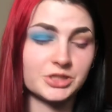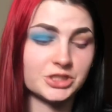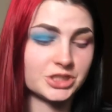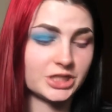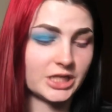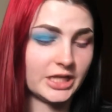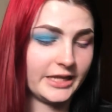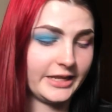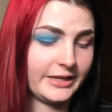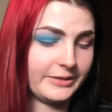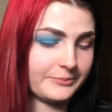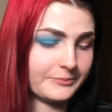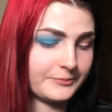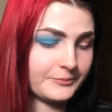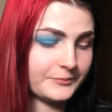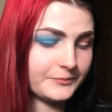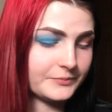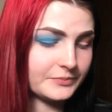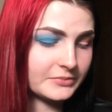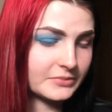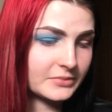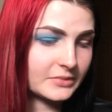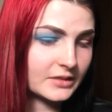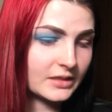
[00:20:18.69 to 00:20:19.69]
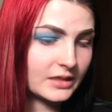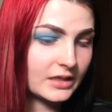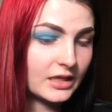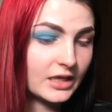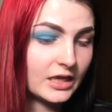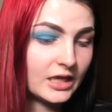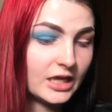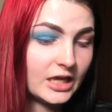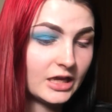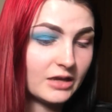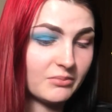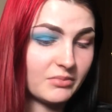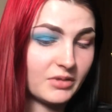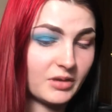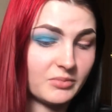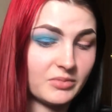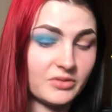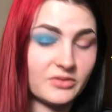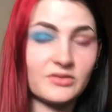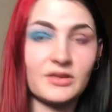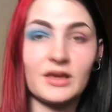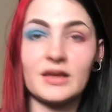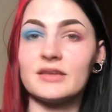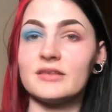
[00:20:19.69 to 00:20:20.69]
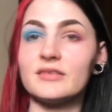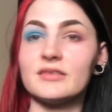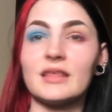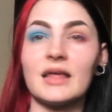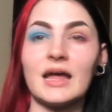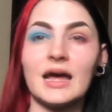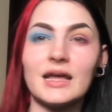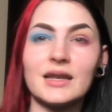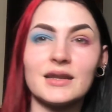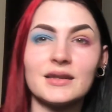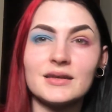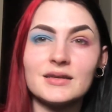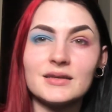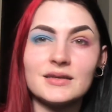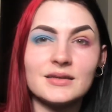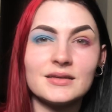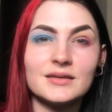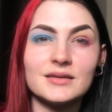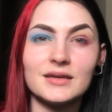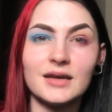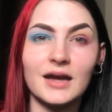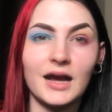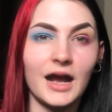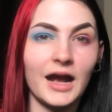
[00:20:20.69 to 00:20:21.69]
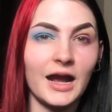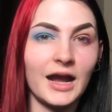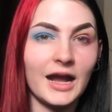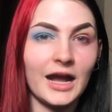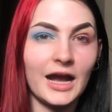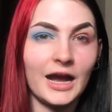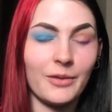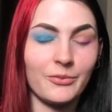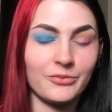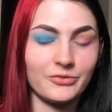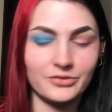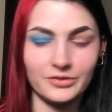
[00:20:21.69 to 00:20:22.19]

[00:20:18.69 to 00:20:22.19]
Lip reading: But besides that, I absolutely love the palettes.